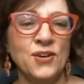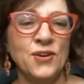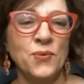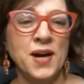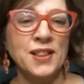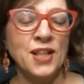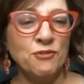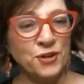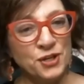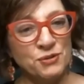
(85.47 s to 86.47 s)
I
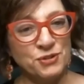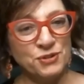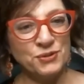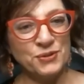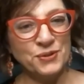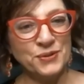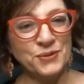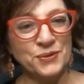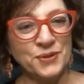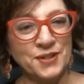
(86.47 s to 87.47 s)
love what you
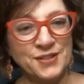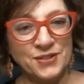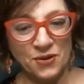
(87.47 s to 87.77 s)
do.